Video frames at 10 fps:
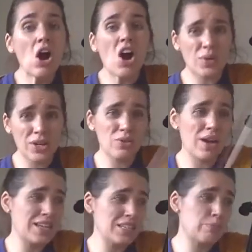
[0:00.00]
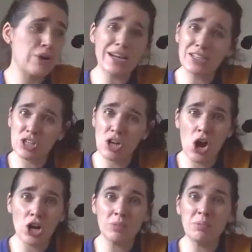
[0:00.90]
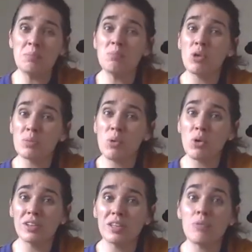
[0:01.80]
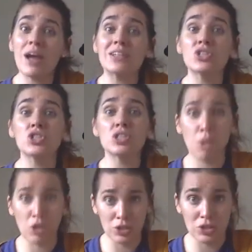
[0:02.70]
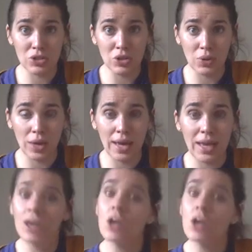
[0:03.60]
All right, you guys, practice hard, but more importantly, practice smart, okay?